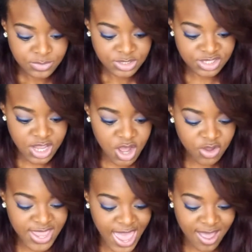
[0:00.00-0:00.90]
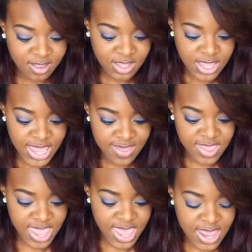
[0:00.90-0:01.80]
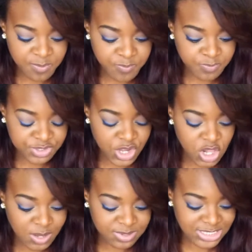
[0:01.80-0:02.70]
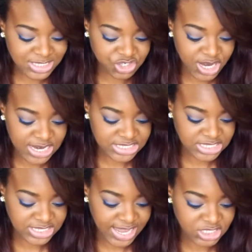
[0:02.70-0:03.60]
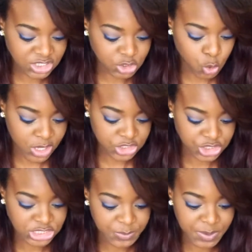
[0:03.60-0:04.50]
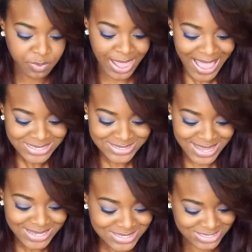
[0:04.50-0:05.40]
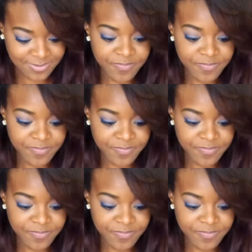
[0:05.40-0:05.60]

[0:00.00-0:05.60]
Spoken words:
so yeah, and then so let me try to answer these questions that people asked us.